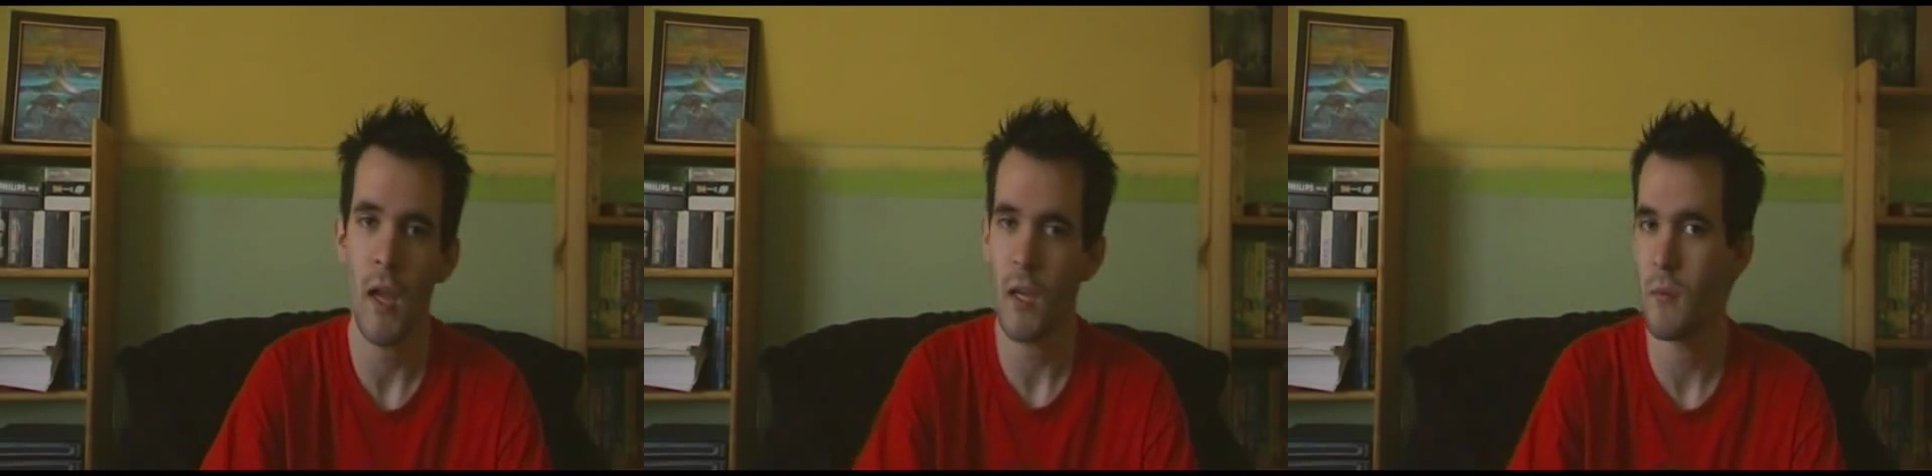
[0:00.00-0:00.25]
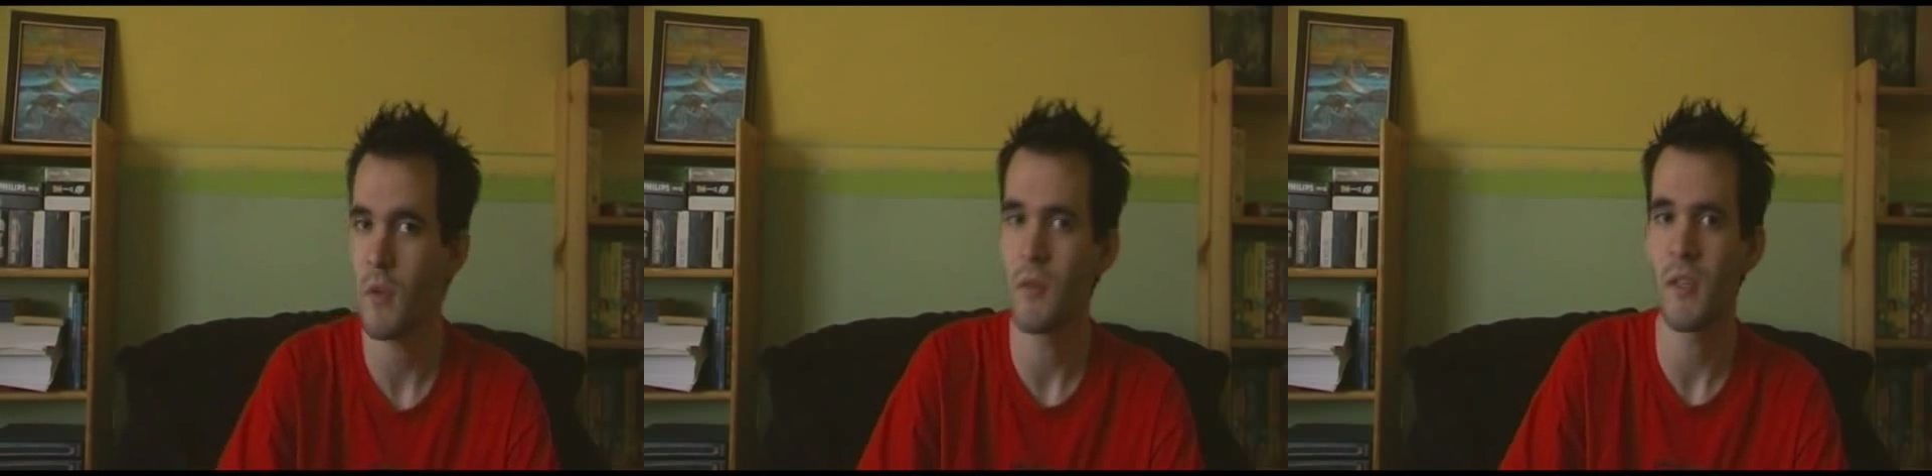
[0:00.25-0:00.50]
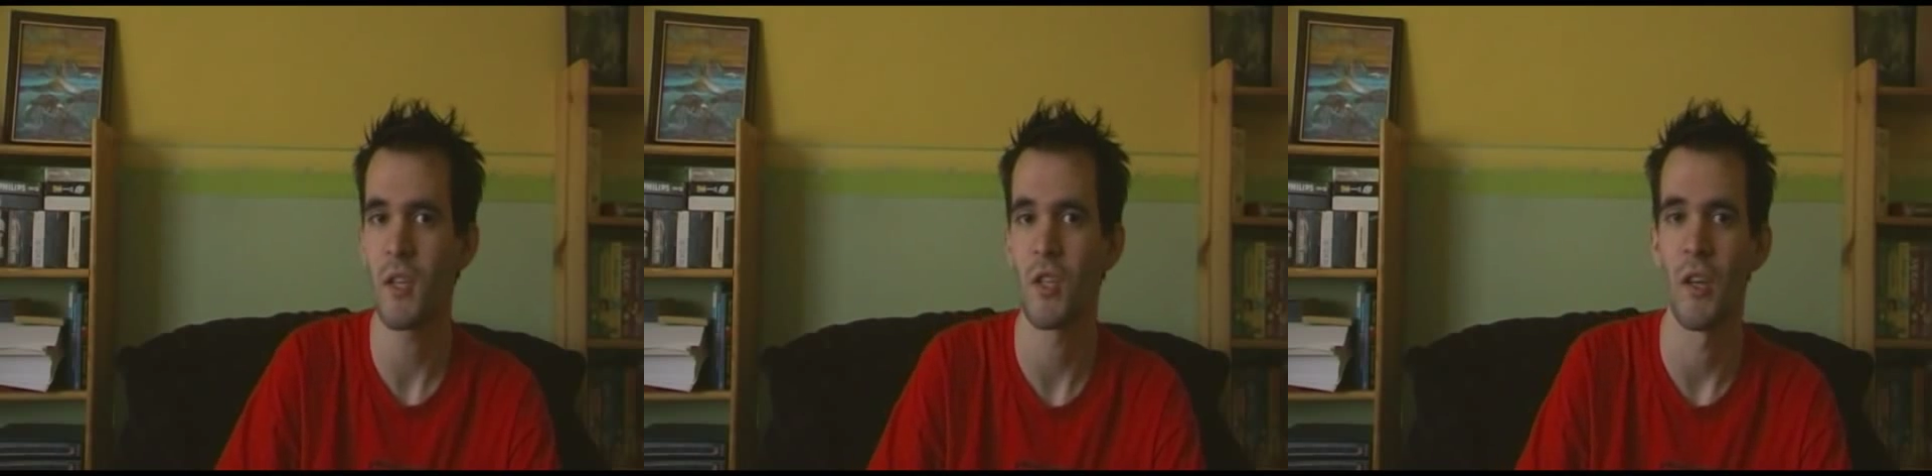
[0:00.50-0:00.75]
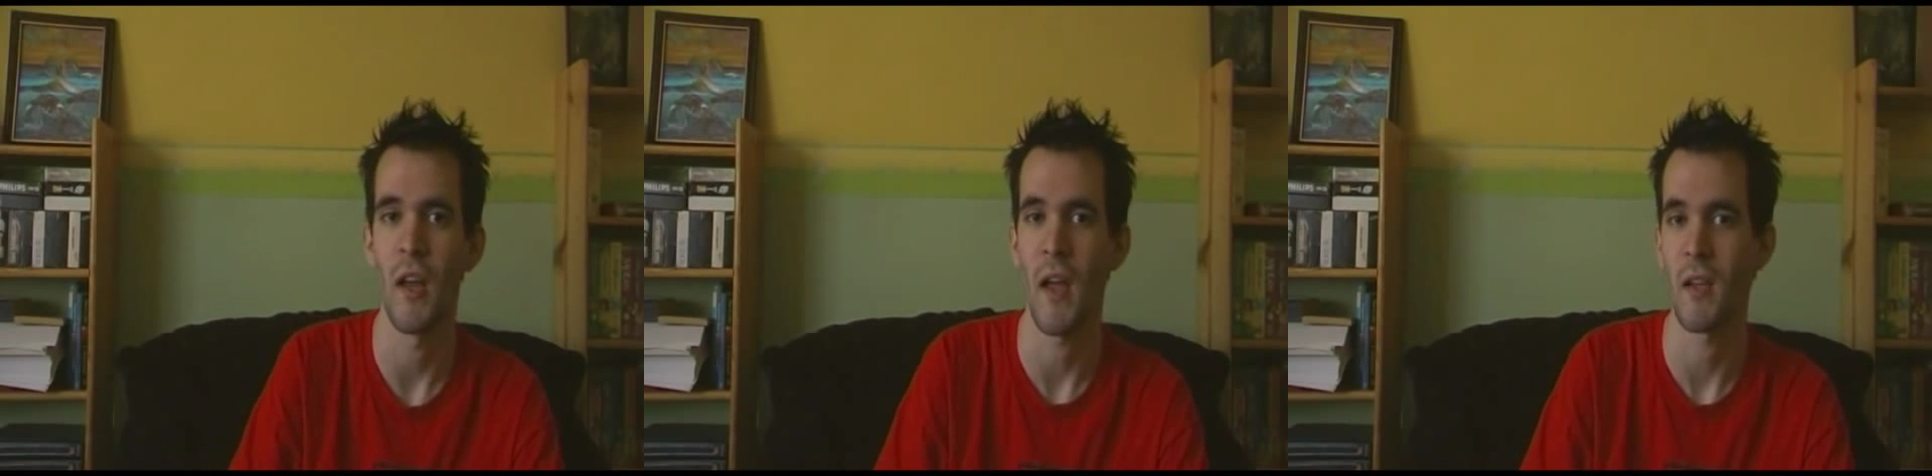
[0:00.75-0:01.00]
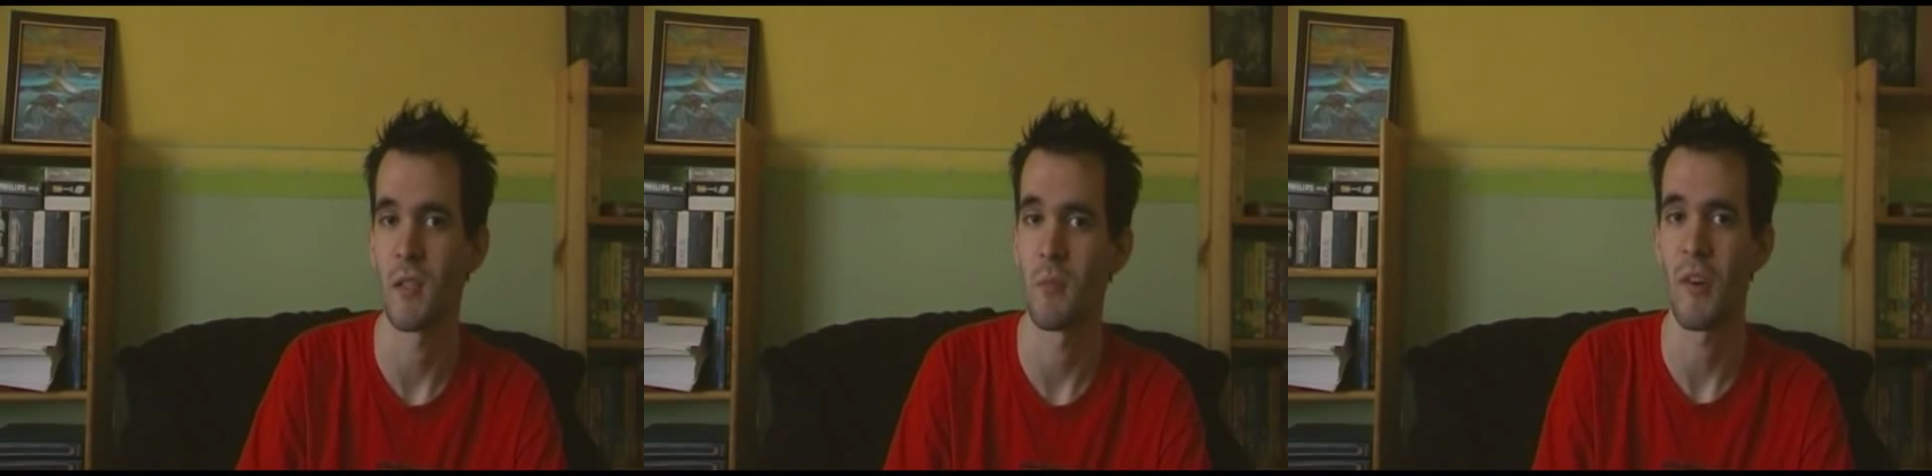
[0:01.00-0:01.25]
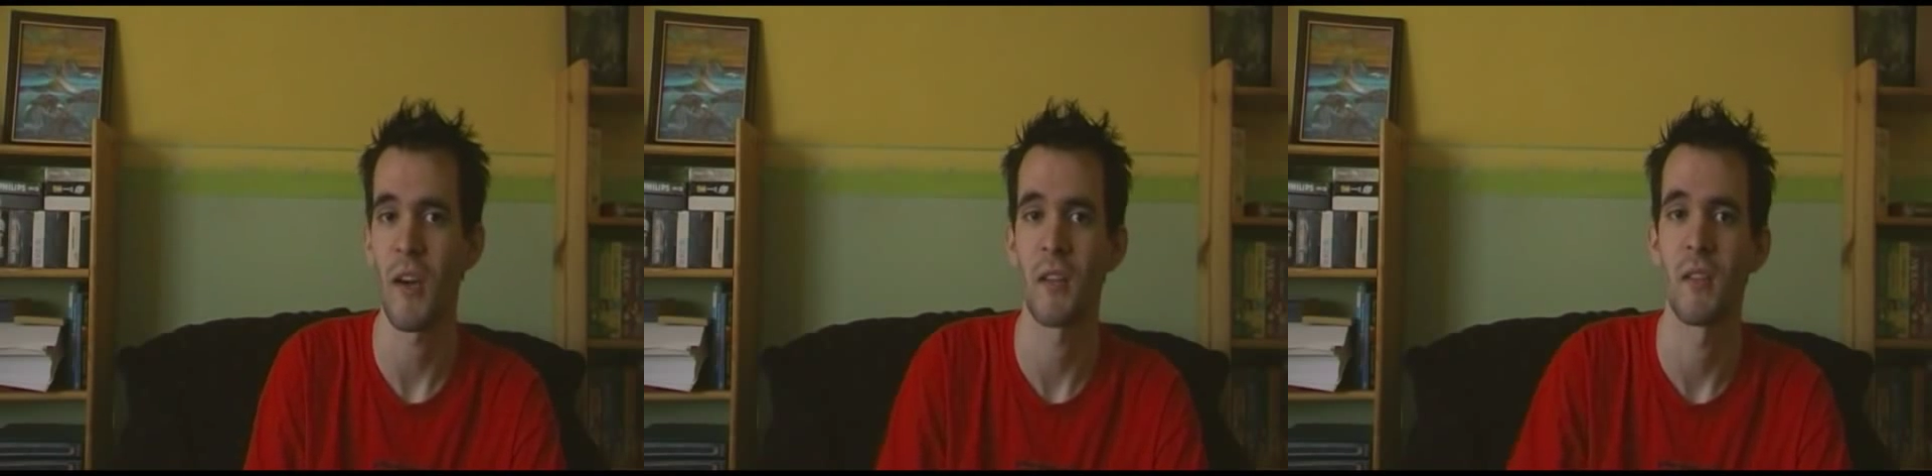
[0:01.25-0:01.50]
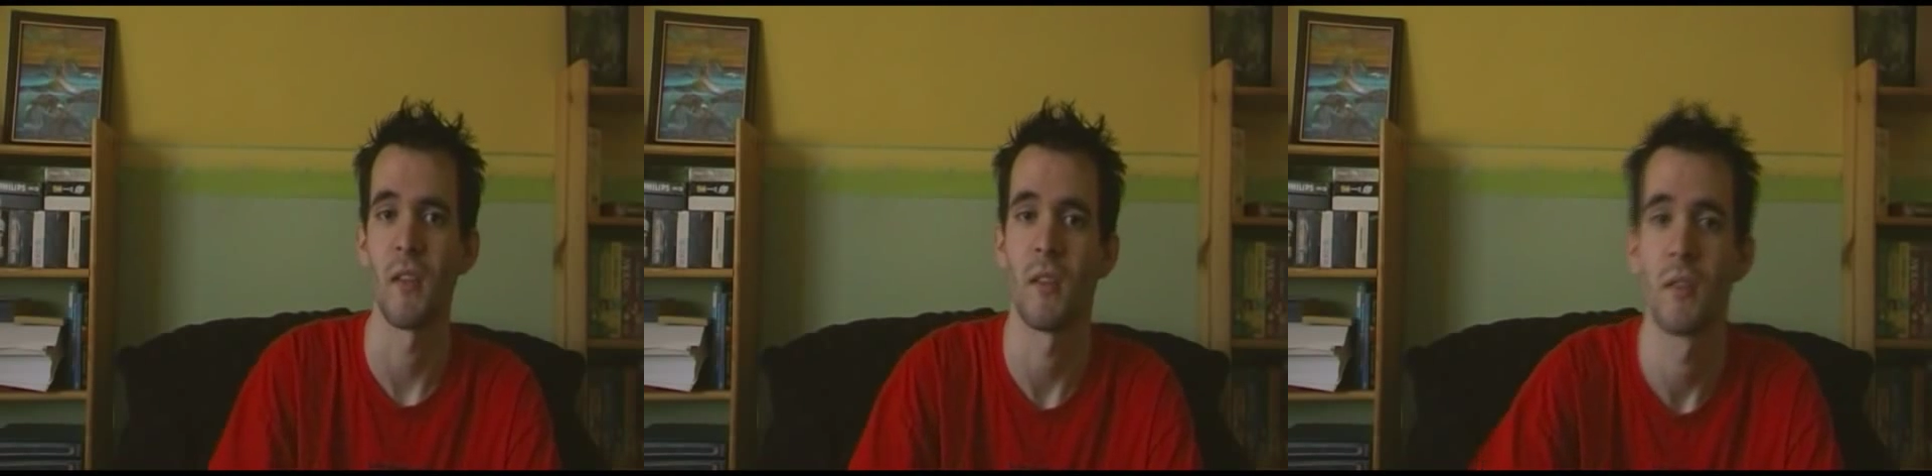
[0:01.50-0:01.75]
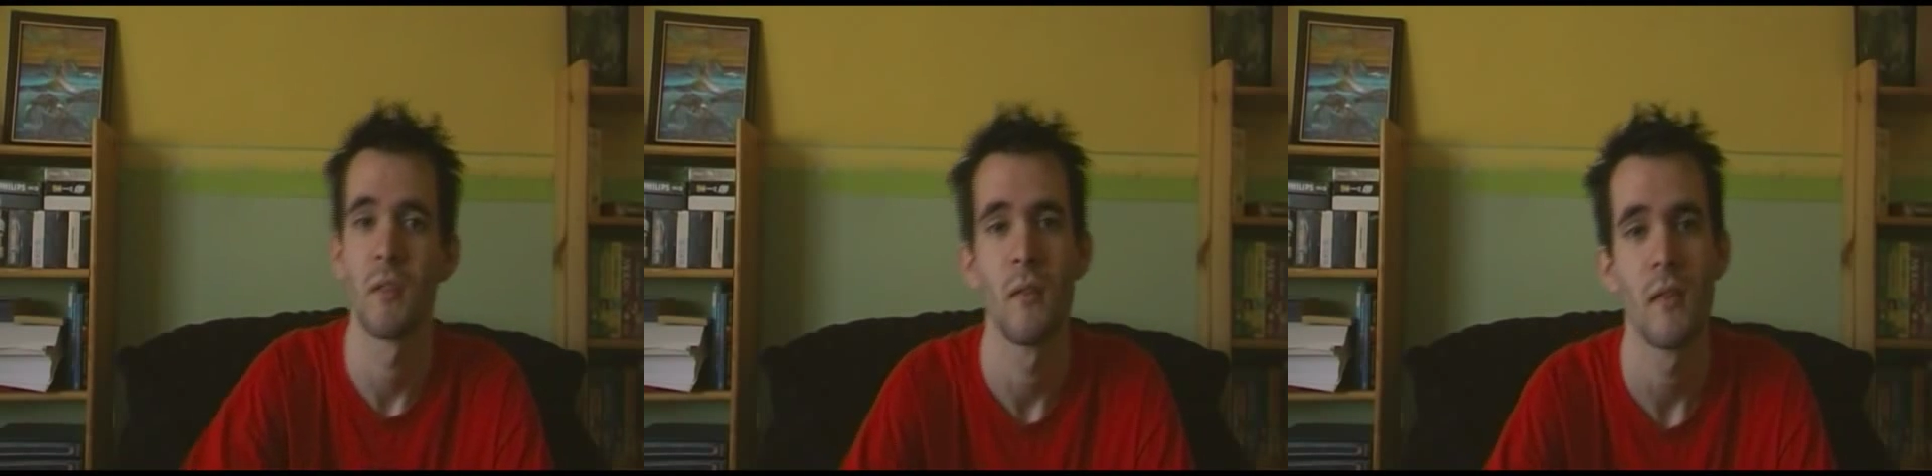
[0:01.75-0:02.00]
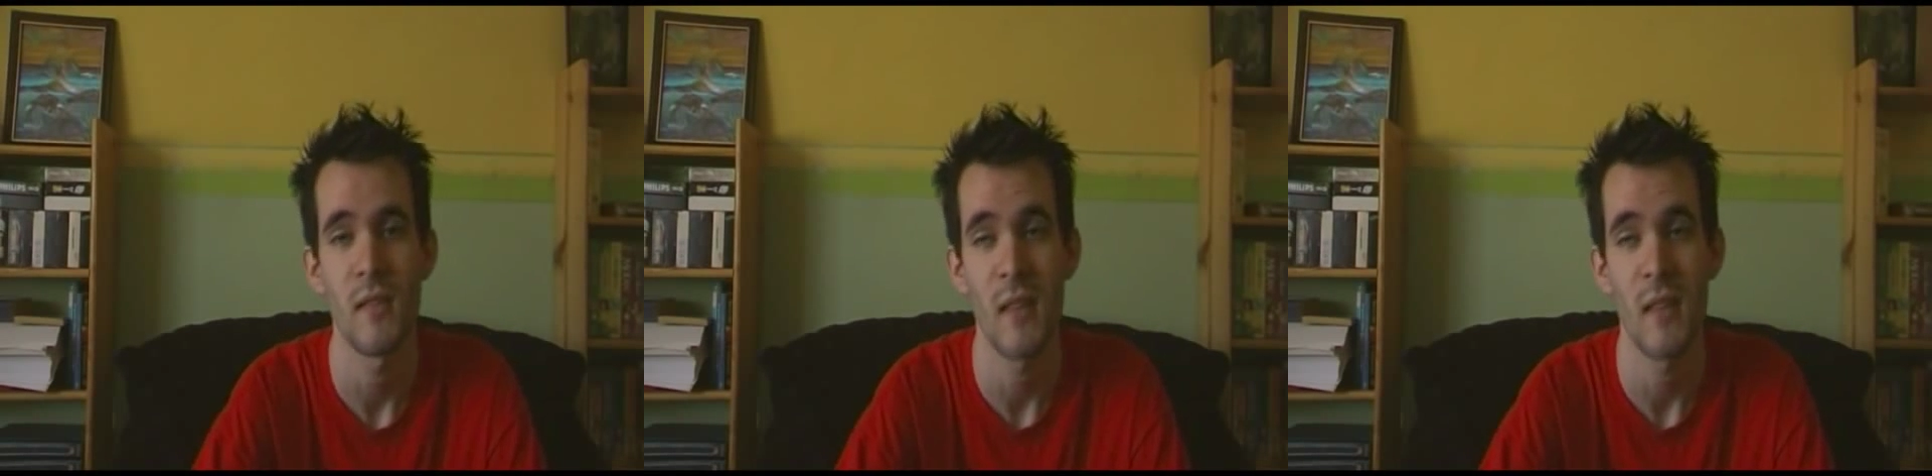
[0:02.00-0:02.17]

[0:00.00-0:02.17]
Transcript: Any musician has to practice.